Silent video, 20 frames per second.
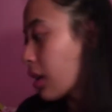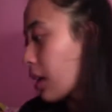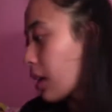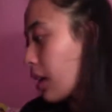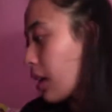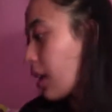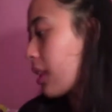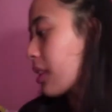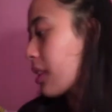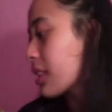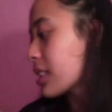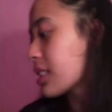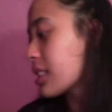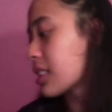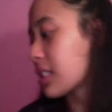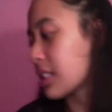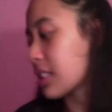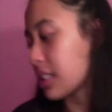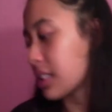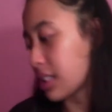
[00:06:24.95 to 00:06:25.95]
and this
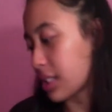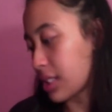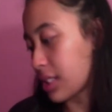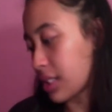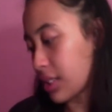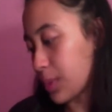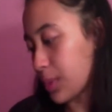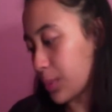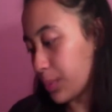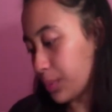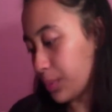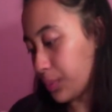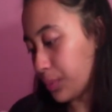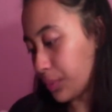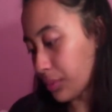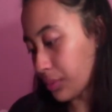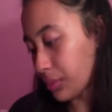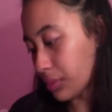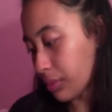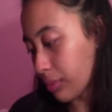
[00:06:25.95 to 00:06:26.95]
is
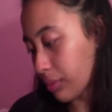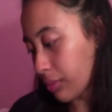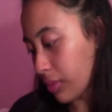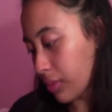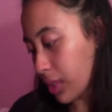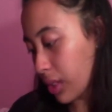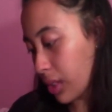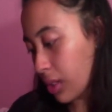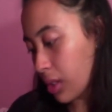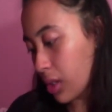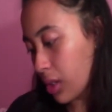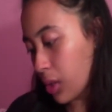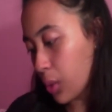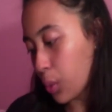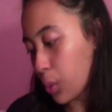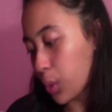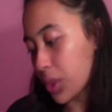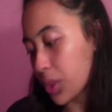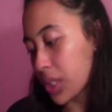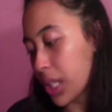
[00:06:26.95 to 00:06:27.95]

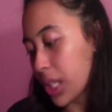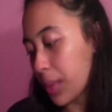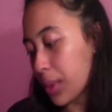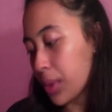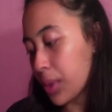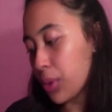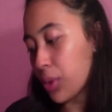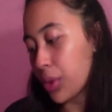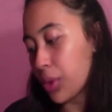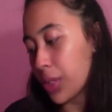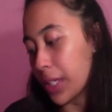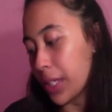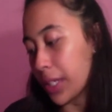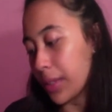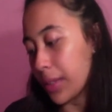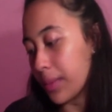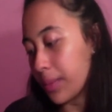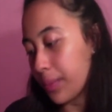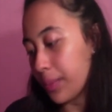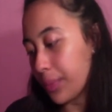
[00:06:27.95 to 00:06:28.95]
wasabi nori.
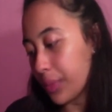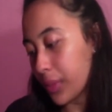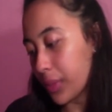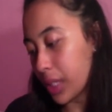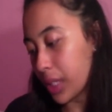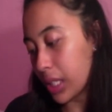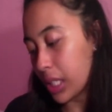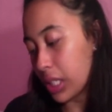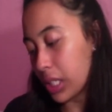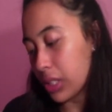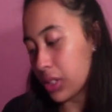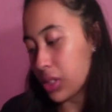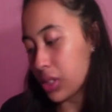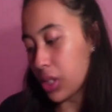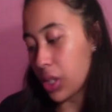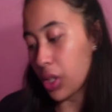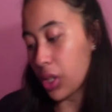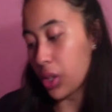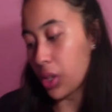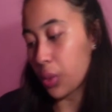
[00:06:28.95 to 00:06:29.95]
It is
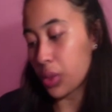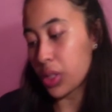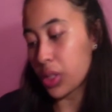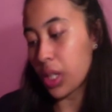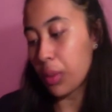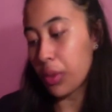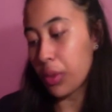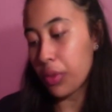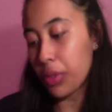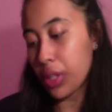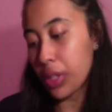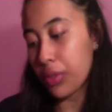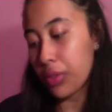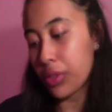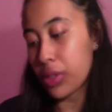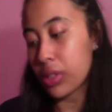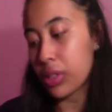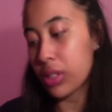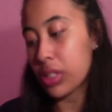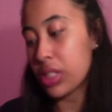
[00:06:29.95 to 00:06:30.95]
a wasabi
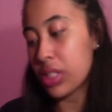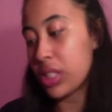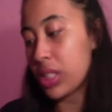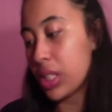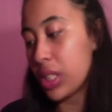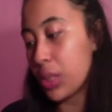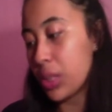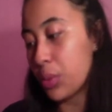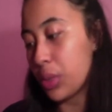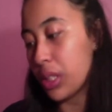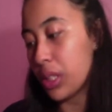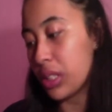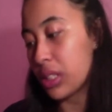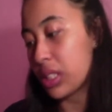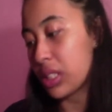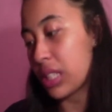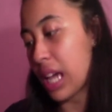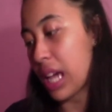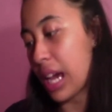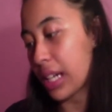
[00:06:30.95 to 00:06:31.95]
flavored seaweed
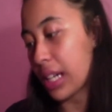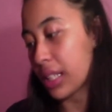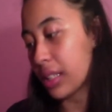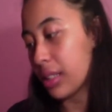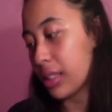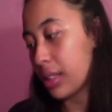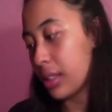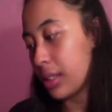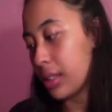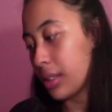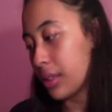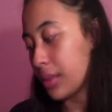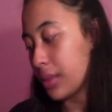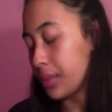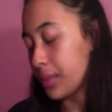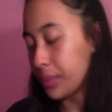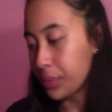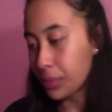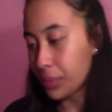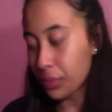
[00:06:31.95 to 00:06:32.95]
snack.
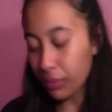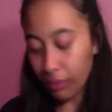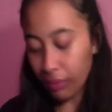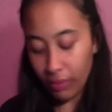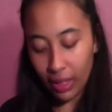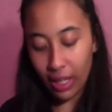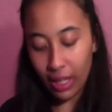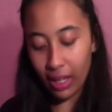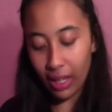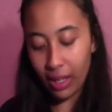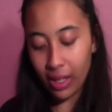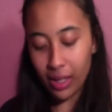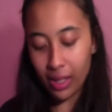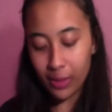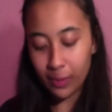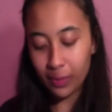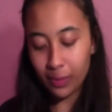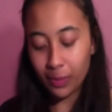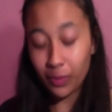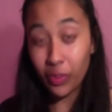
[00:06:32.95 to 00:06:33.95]

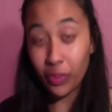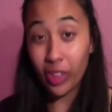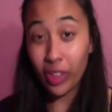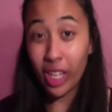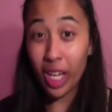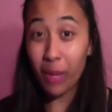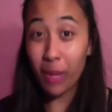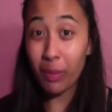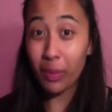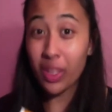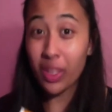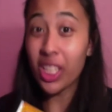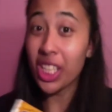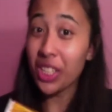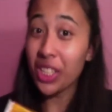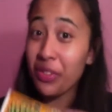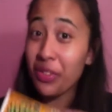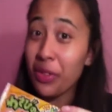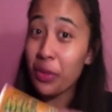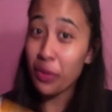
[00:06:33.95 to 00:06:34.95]
Um, I'm kind
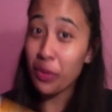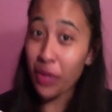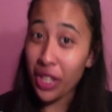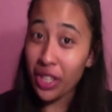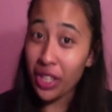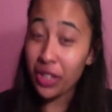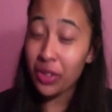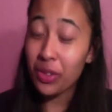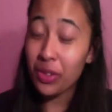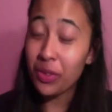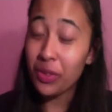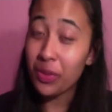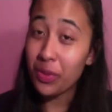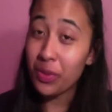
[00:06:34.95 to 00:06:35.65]
of afraid of